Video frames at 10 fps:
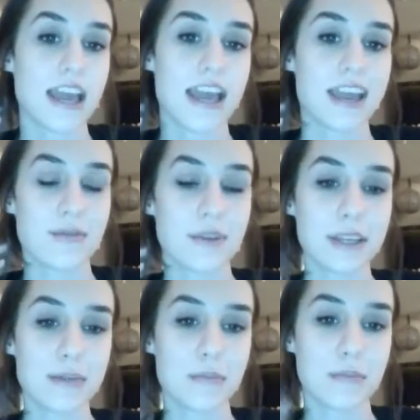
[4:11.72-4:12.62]
It
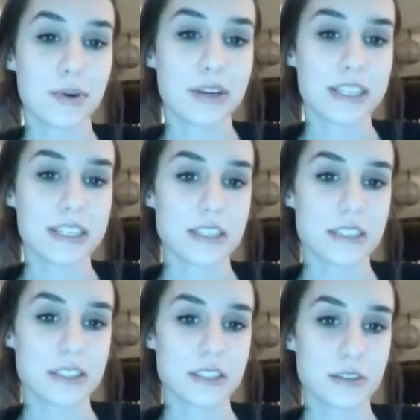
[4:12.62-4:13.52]
really puts
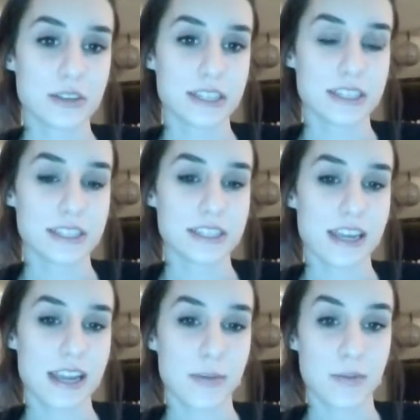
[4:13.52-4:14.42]
students
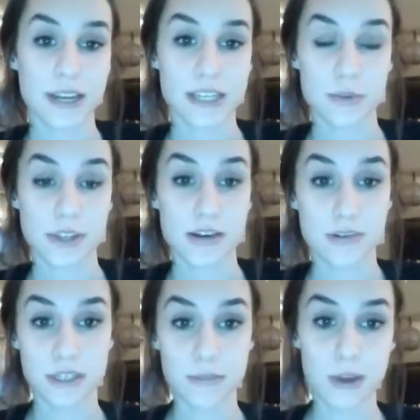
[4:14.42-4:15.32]
in a place where they're
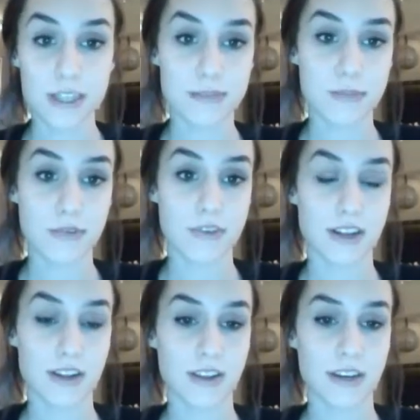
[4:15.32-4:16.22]
responsible for
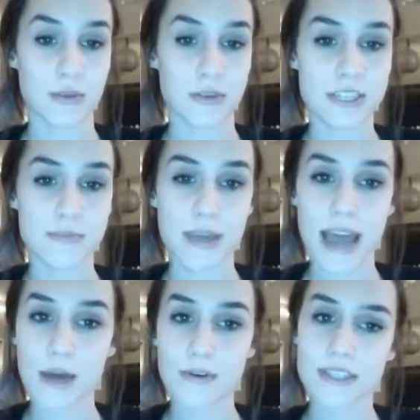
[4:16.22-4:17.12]
their learning, which
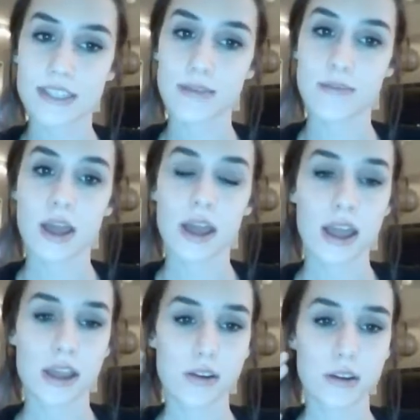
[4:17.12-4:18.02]
empowers them
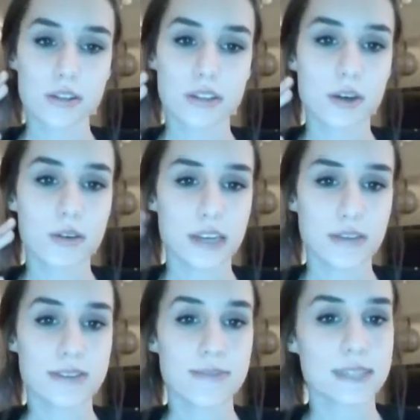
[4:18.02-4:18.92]
and also
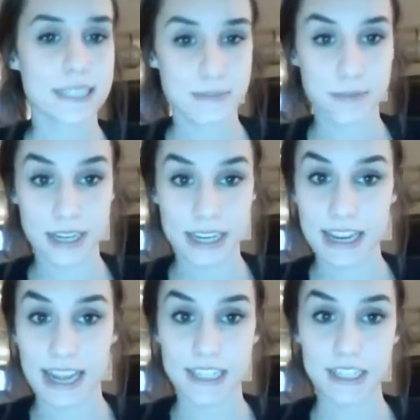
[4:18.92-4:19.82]
gives them a deeper
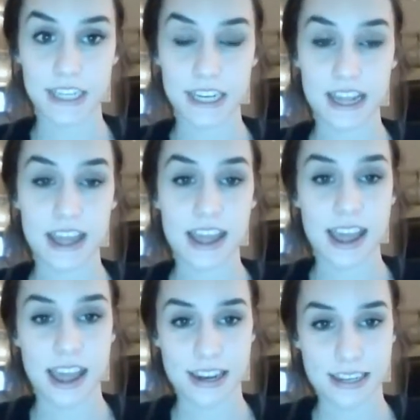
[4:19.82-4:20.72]
connection
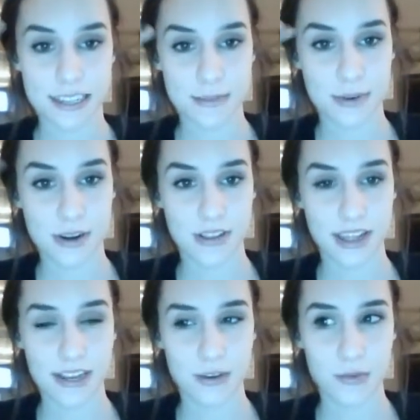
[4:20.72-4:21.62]
and a deeper
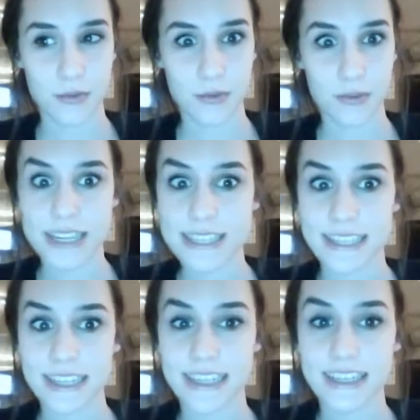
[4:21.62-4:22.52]

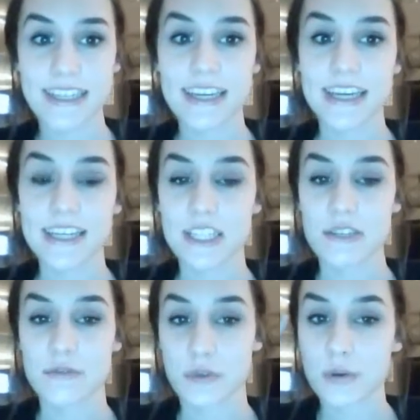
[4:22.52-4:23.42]
reason to
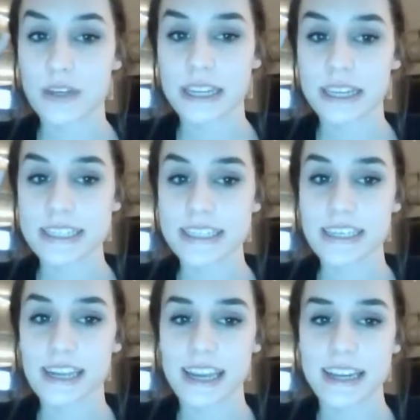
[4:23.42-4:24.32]
focus
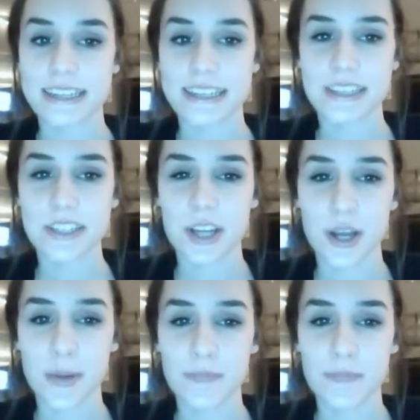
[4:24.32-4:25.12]
and to